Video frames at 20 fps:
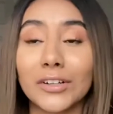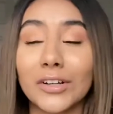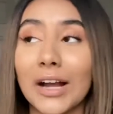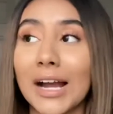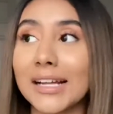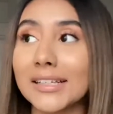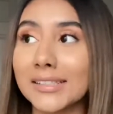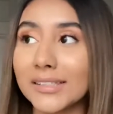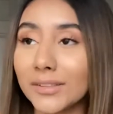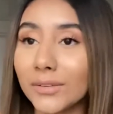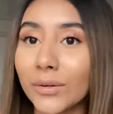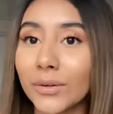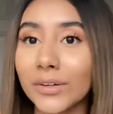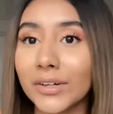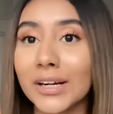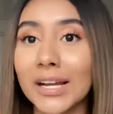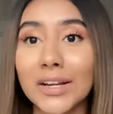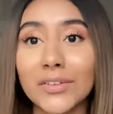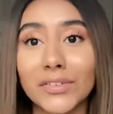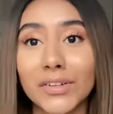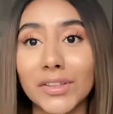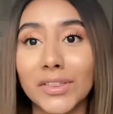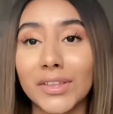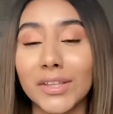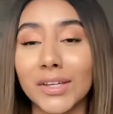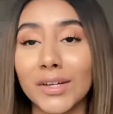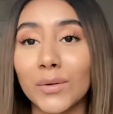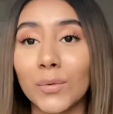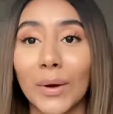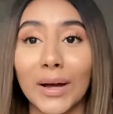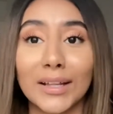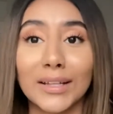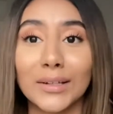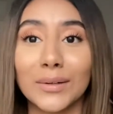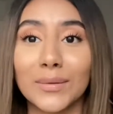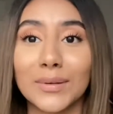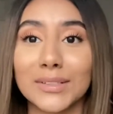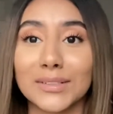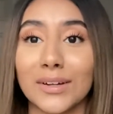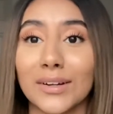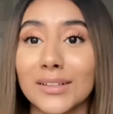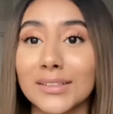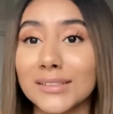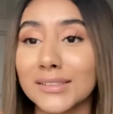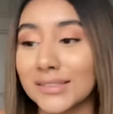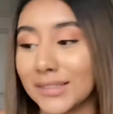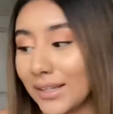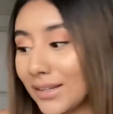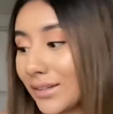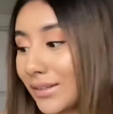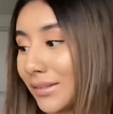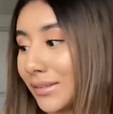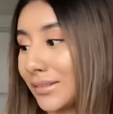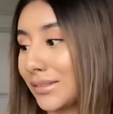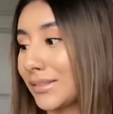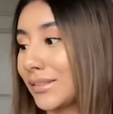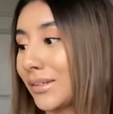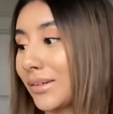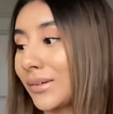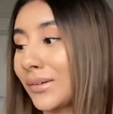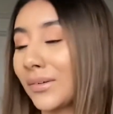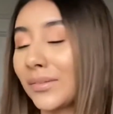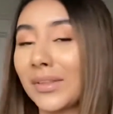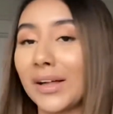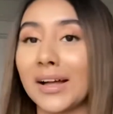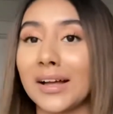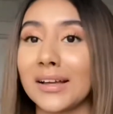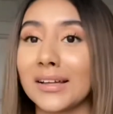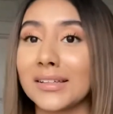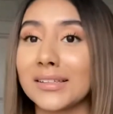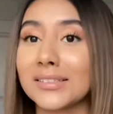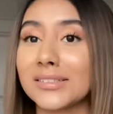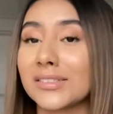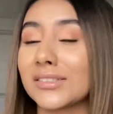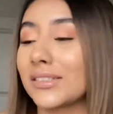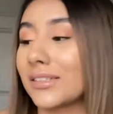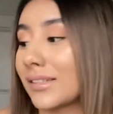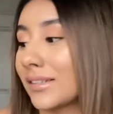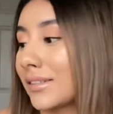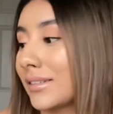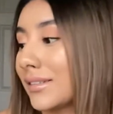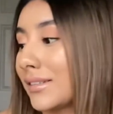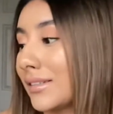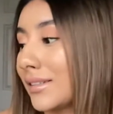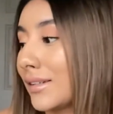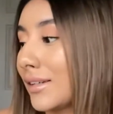I did order everything while it was on sale, so that is just